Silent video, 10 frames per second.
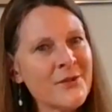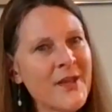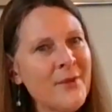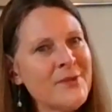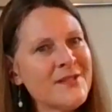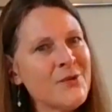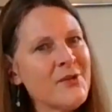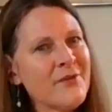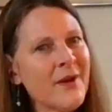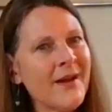So that was sort
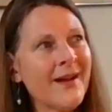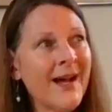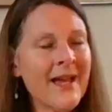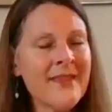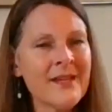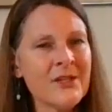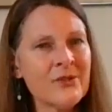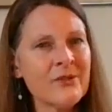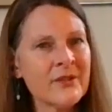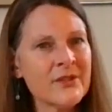of a, I think,
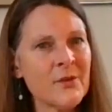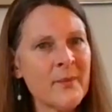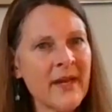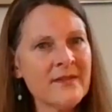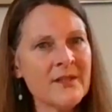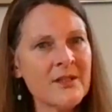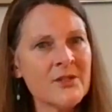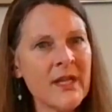universal message.